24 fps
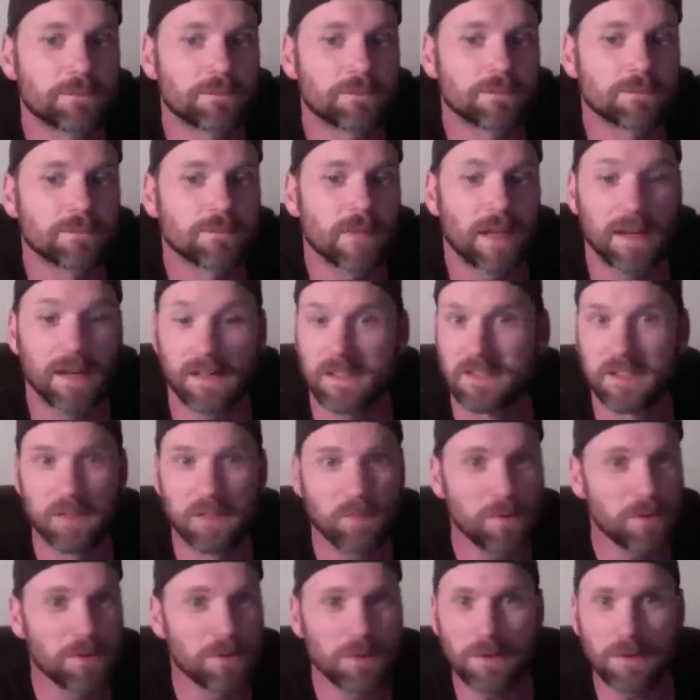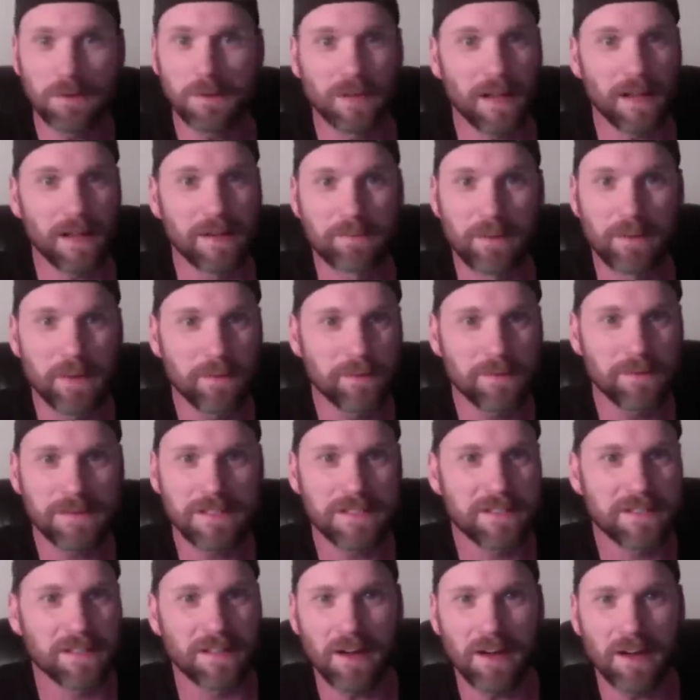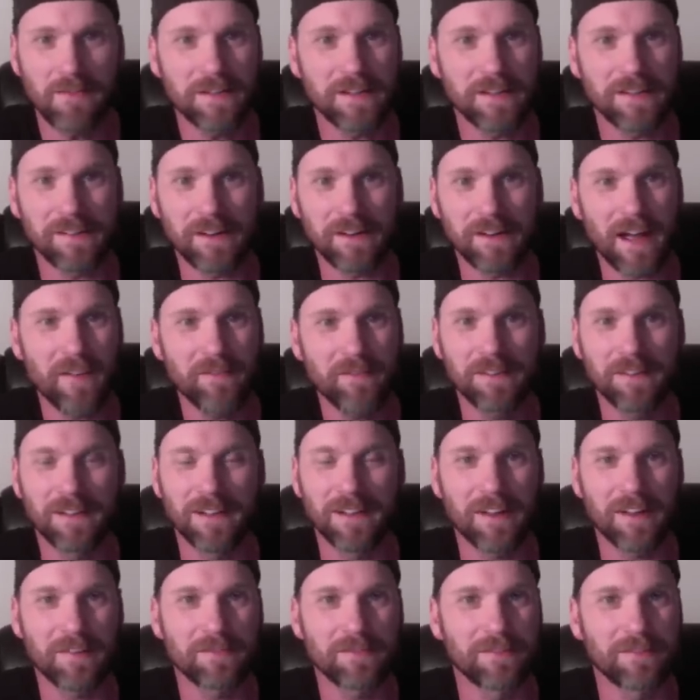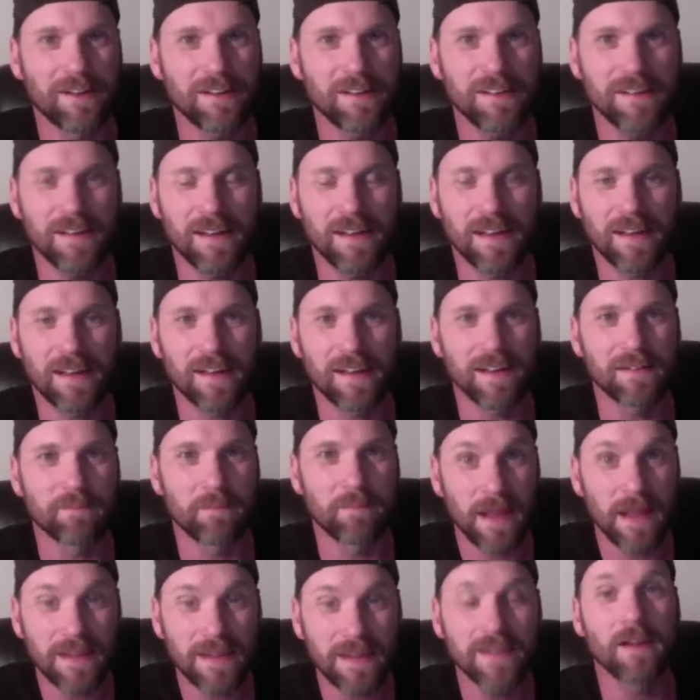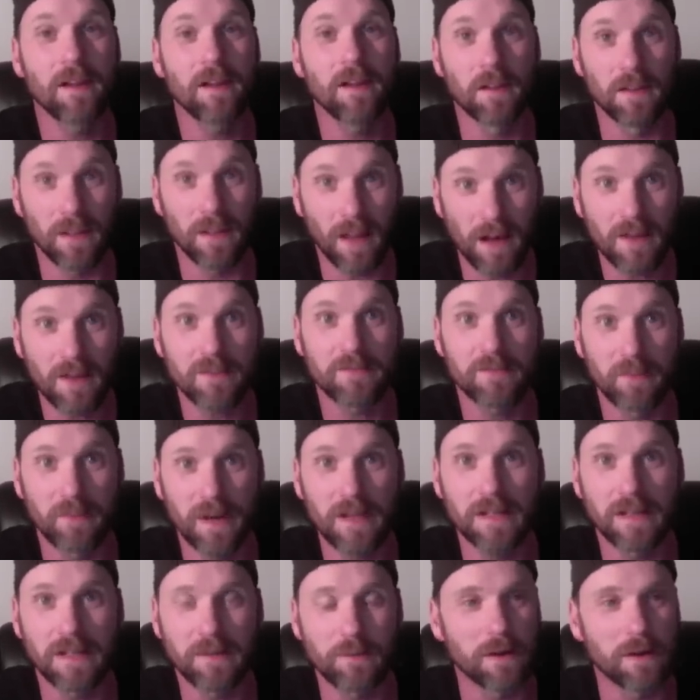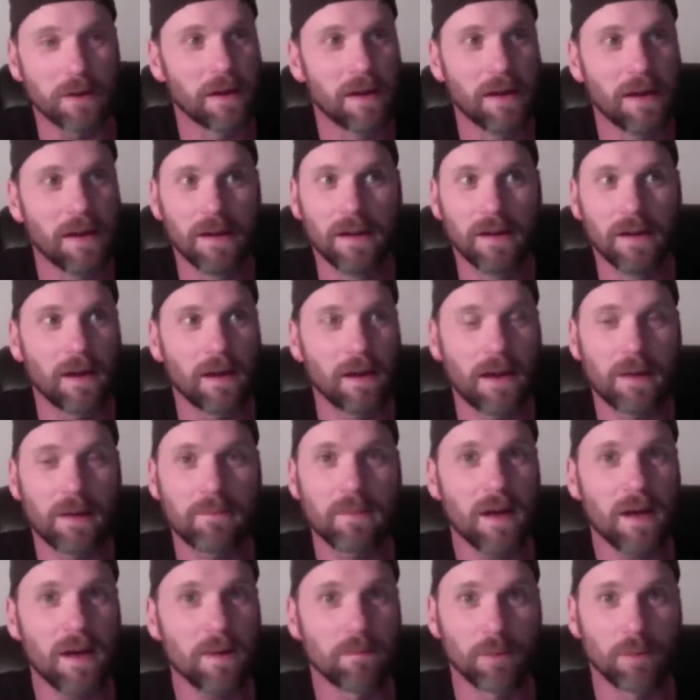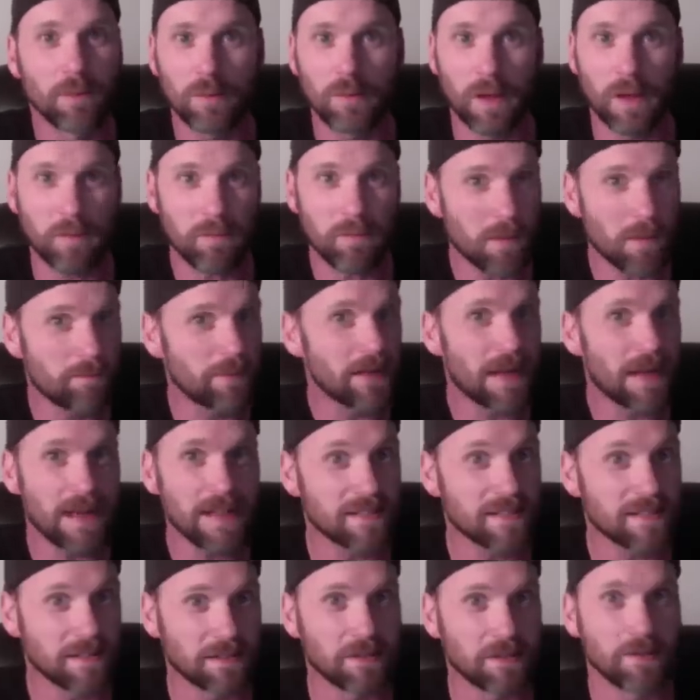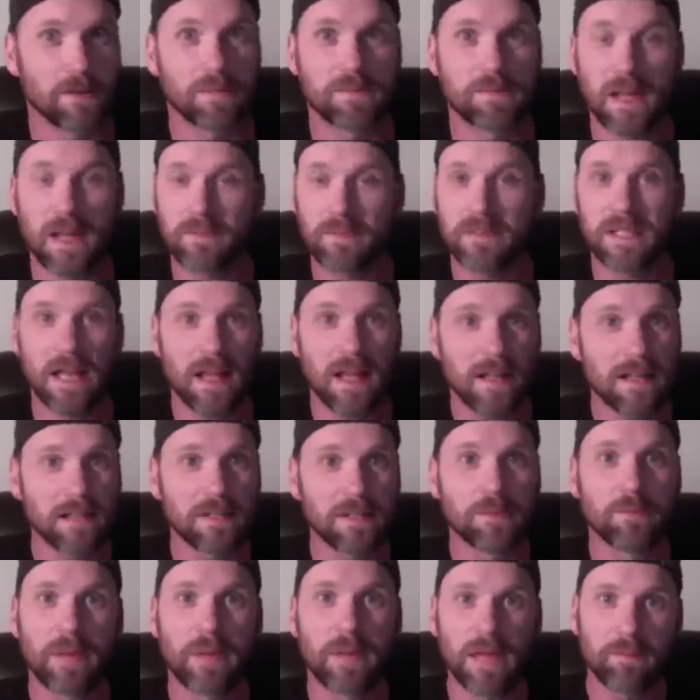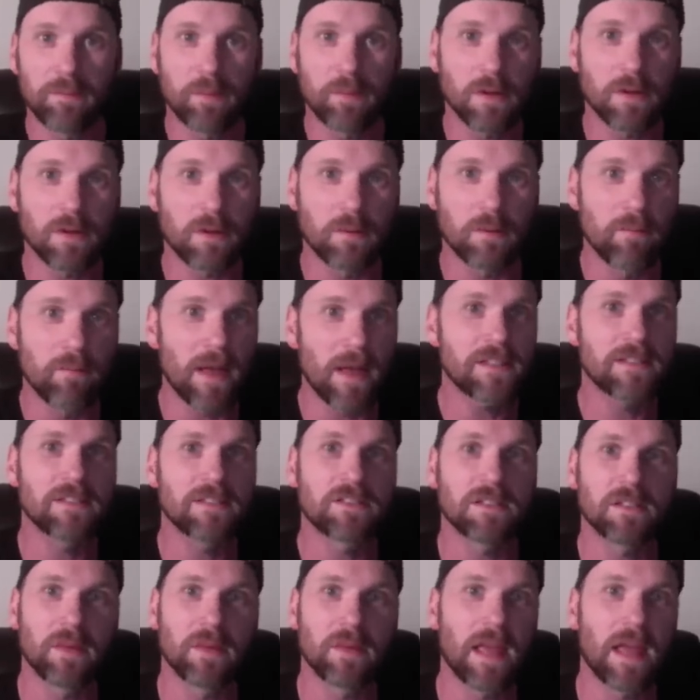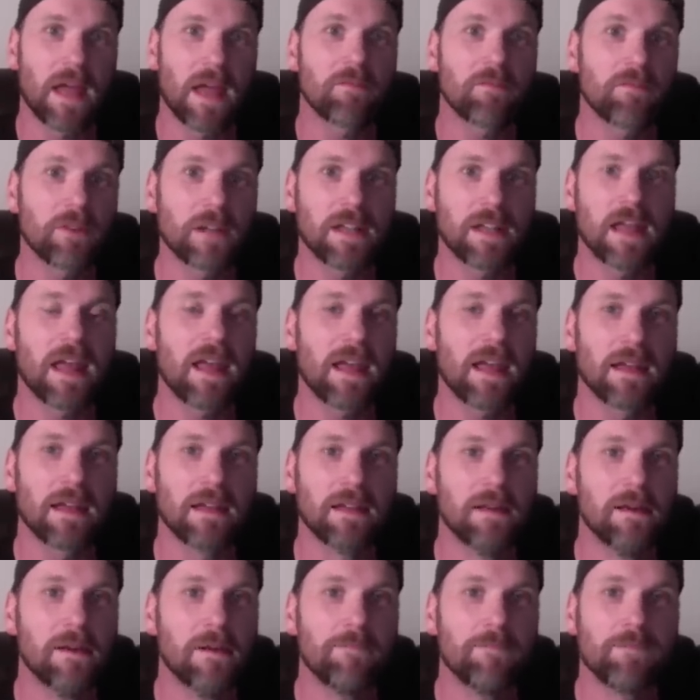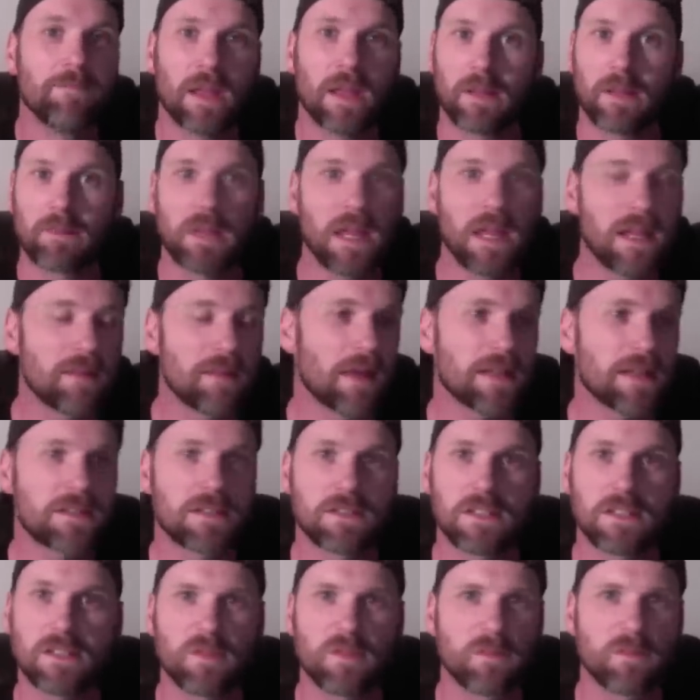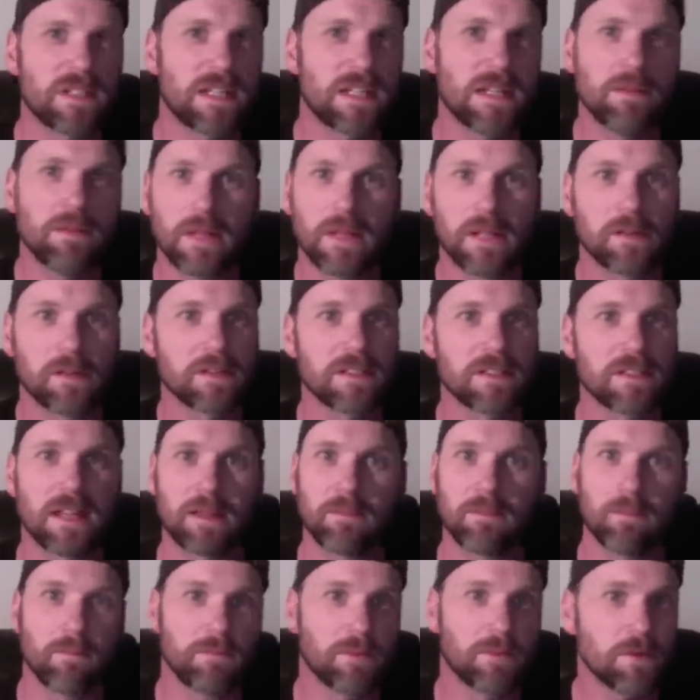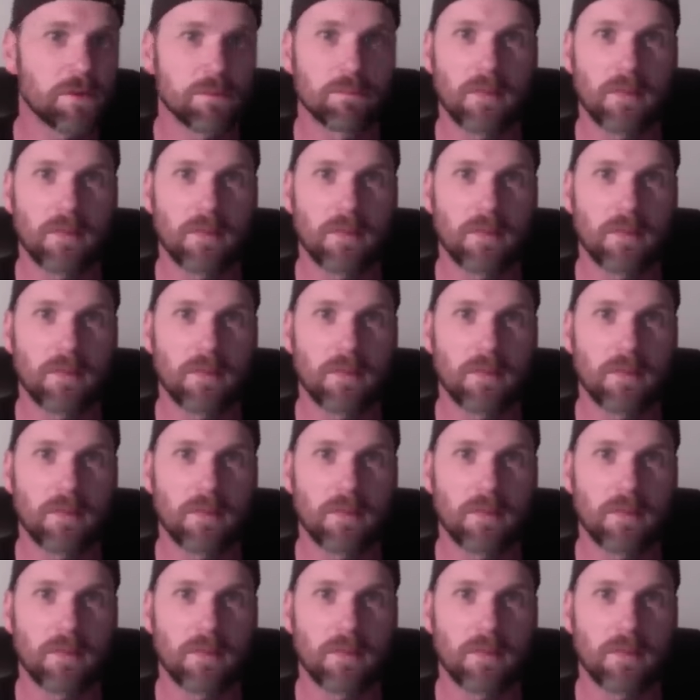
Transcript: and it's super cool. Like people are just loving it. They're having a lot of fun and making a lot of money. We, I'm not bull. I'm not BSing you. I'm, I'm telling you, people are messaging me every day, and I'm getting messages from team leaders saying, "Dude, my